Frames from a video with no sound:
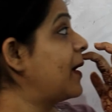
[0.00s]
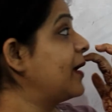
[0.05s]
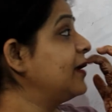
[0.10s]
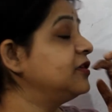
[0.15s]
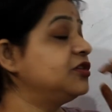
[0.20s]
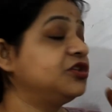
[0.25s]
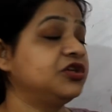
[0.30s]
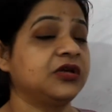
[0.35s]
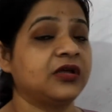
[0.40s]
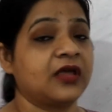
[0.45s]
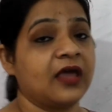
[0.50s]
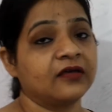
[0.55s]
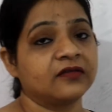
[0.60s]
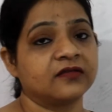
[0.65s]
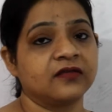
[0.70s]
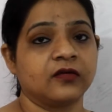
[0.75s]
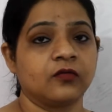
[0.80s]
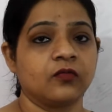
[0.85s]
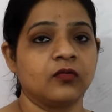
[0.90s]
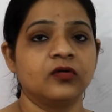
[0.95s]
by
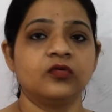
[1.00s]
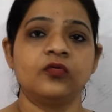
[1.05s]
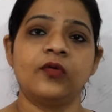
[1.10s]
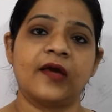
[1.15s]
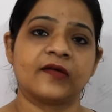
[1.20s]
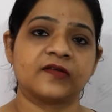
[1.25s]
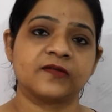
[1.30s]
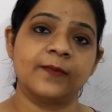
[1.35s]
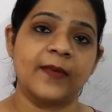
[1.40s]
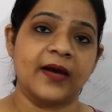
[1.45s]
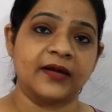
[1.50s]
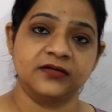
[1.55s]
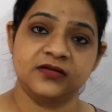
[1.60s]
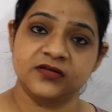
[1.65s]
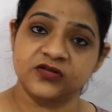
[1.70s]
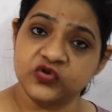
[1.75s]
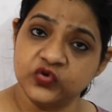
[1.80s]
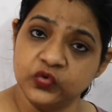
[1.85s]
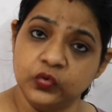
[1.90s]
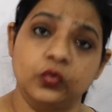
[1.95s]
gx equal to x
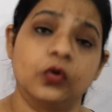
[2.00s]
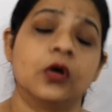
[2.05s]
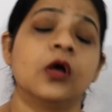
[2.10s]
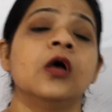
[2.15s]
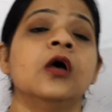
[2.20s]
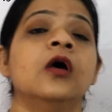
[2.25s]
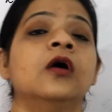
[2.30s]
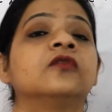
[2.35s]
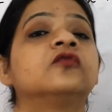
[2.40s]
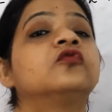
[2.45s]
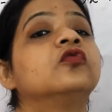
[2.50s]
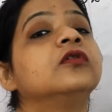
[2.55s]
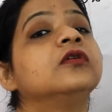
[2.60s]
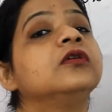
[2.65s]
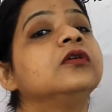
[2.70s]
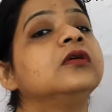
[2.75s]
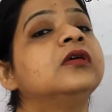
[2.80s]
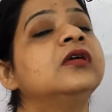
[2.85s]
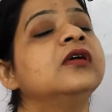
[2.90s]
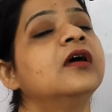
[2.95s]
minus 2. So
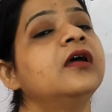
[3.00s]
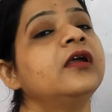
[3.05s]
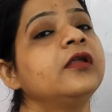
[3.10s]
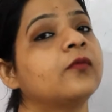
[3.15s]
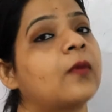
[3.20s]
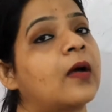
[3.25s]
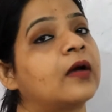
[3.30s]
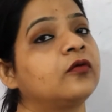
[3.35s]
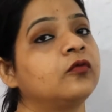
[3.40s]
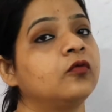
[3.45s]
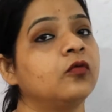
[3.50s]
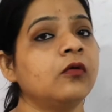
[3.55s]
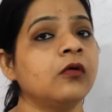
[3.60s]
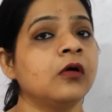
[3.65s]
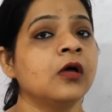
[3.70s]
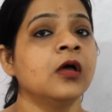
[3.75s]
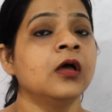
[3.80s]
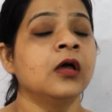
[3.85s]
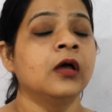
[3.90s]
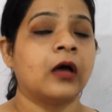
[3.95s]
here you are to
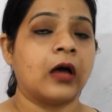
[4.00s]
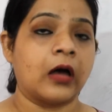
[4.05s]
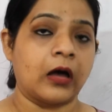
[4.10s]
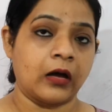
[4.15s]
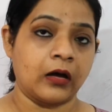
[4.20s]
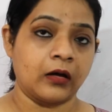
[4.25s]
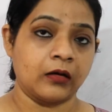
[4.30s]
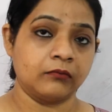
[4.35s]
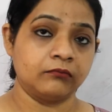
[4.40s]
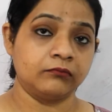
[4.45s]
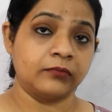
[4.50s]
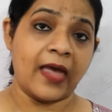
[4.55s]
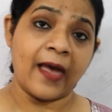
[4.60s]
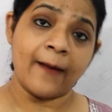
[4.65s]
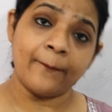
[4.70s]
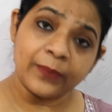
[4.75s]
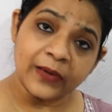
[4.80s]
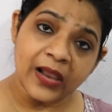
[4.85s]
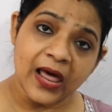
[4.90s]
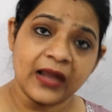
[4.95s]

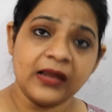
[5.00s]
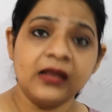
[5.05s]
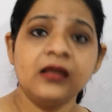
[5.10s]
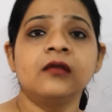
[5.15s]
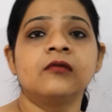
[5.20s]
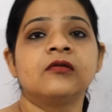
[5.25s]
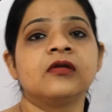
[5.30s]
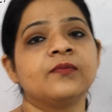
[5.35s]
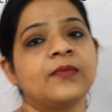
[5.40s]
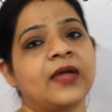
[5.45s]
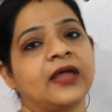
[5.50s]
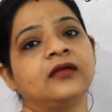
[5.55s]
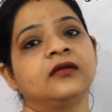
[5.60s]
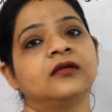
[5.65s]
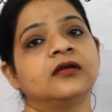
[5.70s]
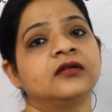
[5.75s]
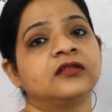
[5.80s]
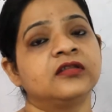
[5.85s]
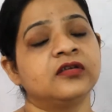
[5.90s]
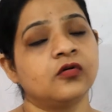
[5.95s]
apply
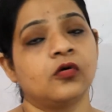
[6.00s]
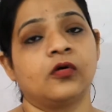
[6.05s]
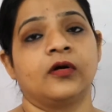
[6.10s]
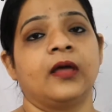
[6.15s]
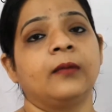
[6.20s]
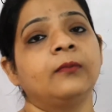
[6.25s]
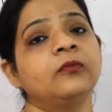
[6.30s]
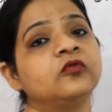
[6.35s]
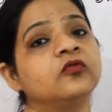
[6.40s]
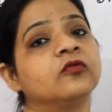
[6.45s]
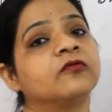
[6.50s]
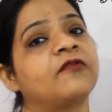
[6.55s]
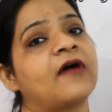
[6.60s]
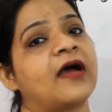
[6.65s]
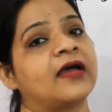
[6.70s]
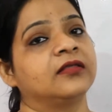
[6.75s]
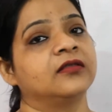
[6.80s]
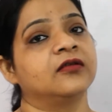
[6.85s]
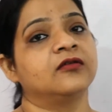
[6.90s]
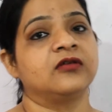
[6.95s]
remainder theorem to
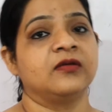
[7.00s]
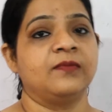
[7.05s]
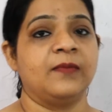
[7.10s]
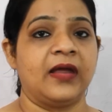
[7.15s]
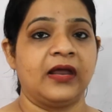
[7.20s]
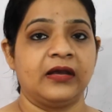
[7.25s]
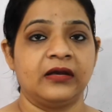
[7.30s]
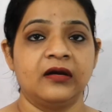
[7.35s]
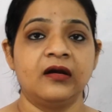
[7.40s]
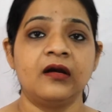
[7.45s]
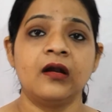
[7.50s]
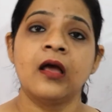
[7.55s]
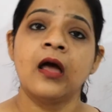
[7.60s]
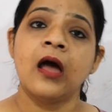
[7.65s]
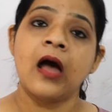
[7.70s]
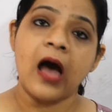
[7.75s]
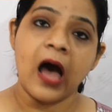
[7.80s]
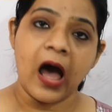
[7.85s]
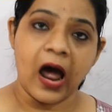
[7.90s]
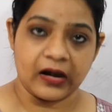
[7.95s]
find the remainder
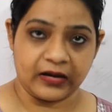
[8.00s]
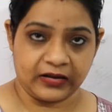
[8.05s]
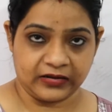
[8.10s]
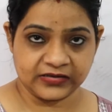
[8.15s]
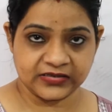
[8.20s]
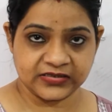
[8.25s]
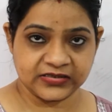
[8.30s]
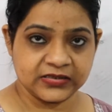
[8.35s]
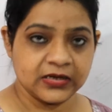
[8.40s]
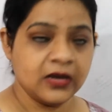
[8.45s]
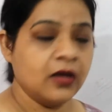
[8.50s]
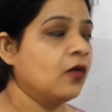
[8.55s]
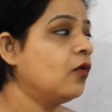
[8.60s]
Rx.